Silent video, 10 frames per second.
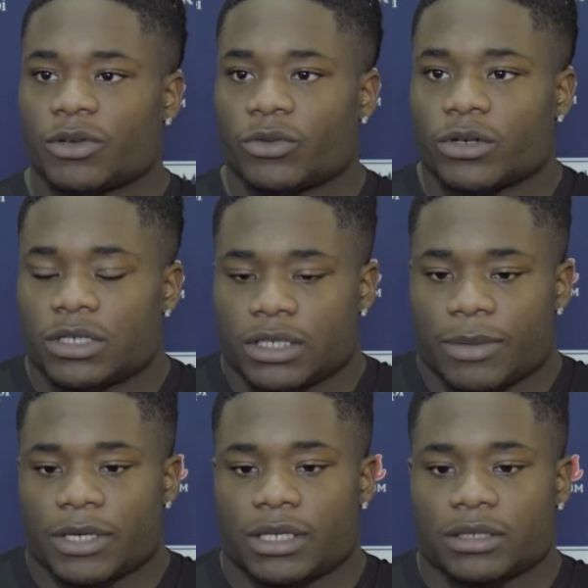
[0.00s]
been real good. I
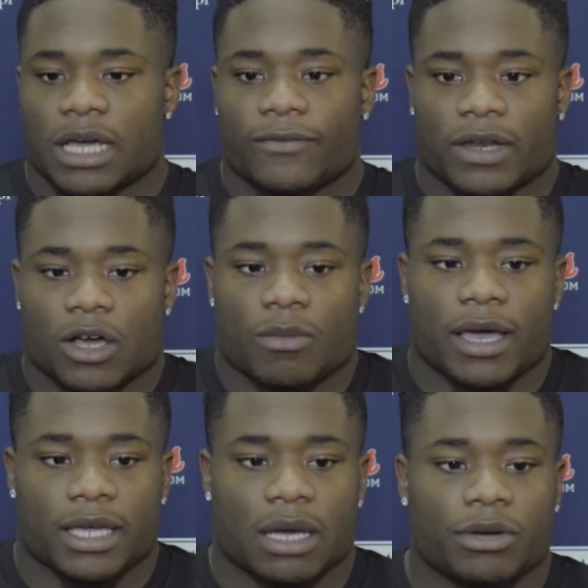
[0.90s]
mean, I feel like on
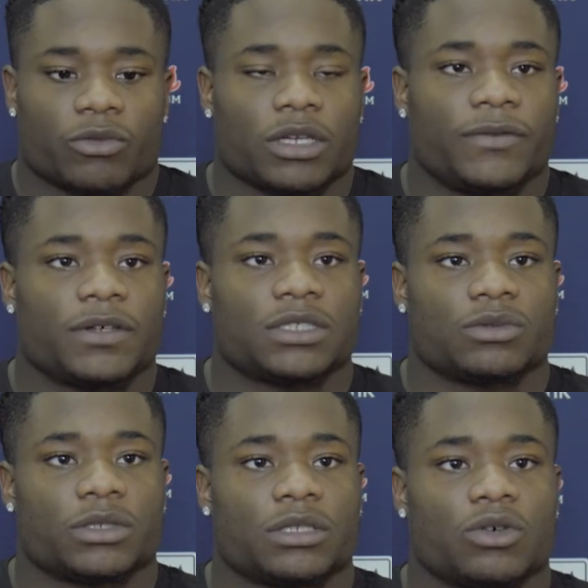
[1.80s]
my end, I've been really
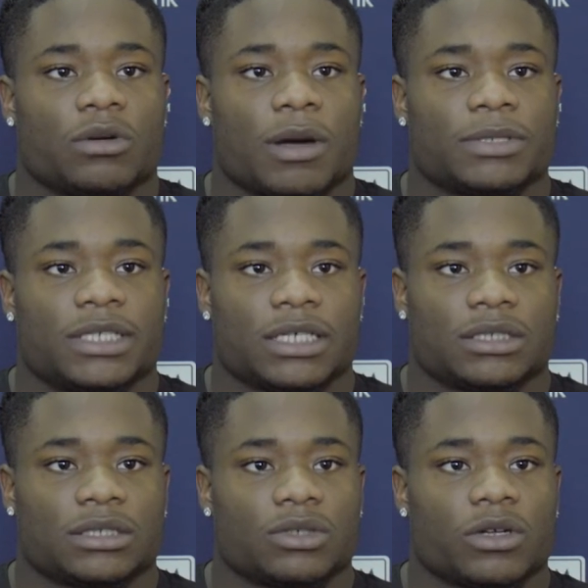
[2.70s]
fishing with knowing my
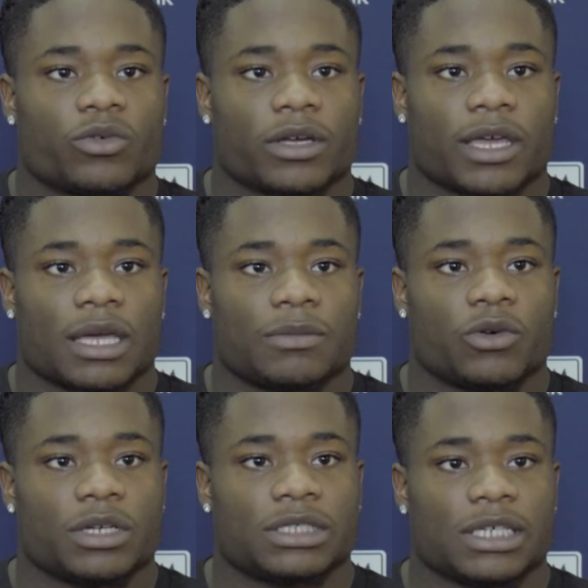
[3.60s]
protections, knowing the run game,
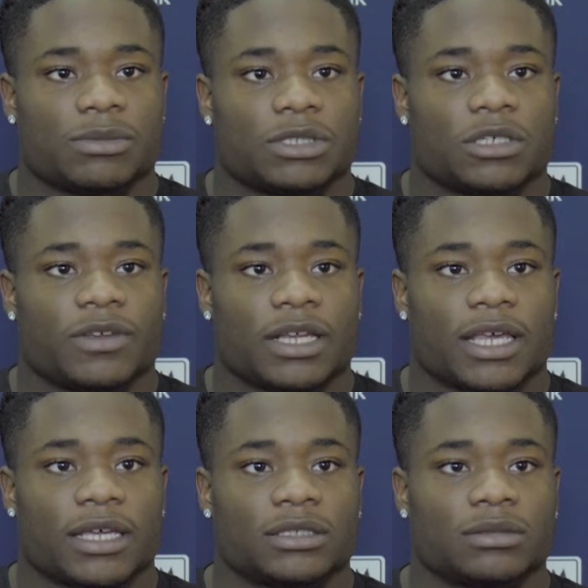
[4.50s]
knowing the scheme and stuff like
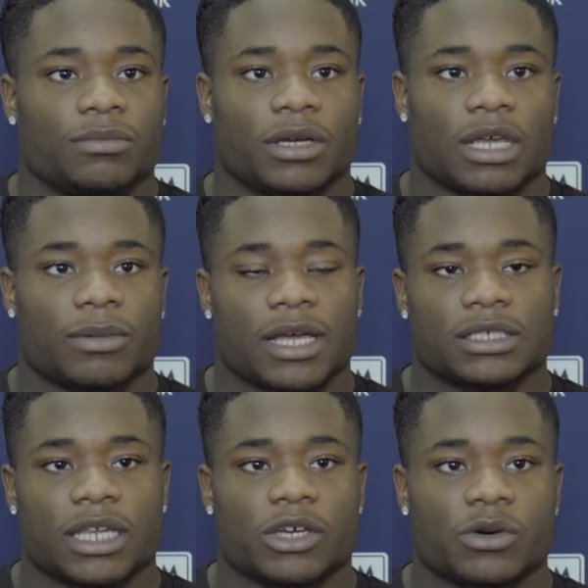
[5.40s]
that. Being able to
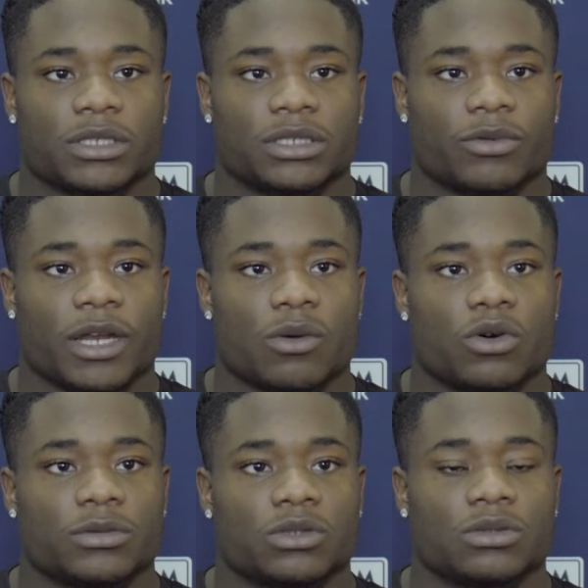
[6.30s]
answer their questions the way they
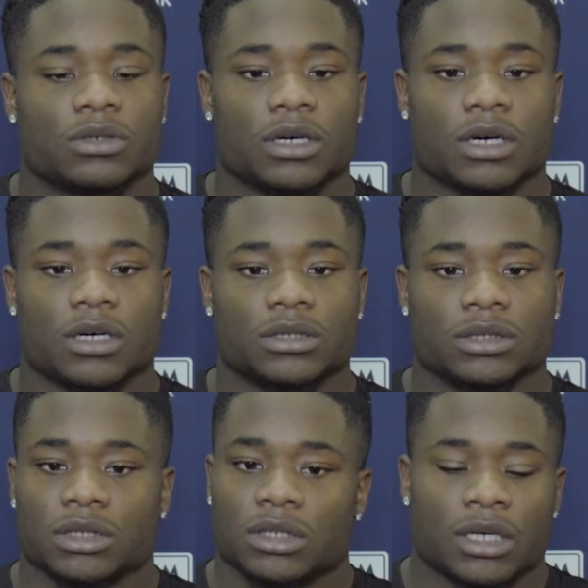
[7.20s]
wanted to. Uh,
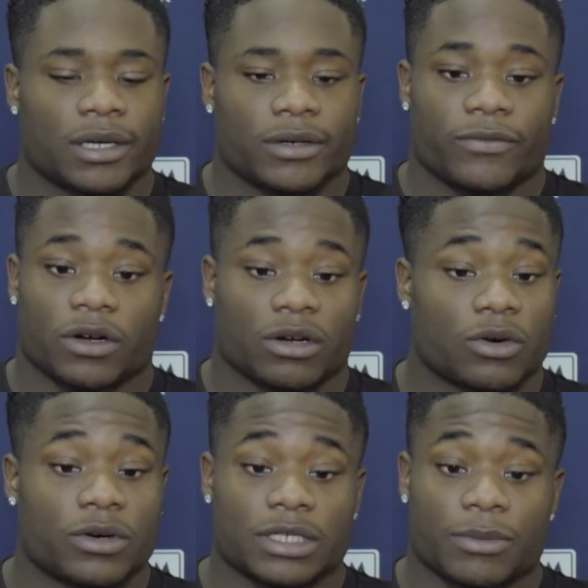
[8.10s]
for the
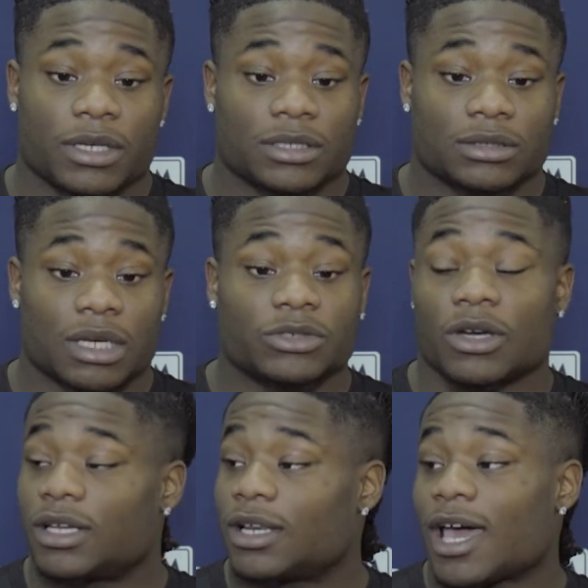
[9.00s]
noise, I mean, I'm
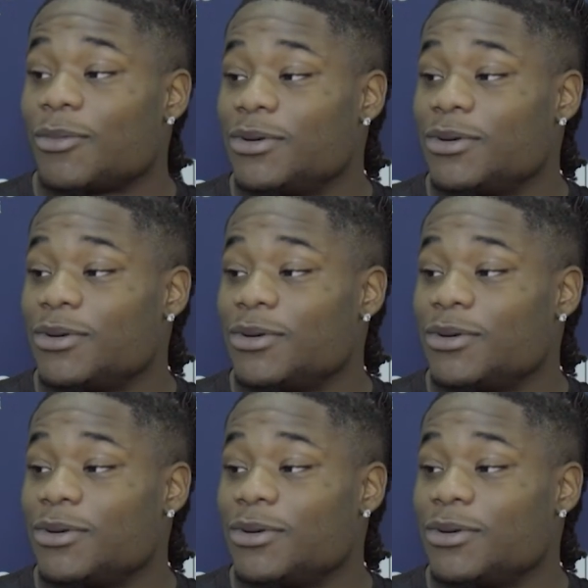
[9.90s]
starting to get a lot of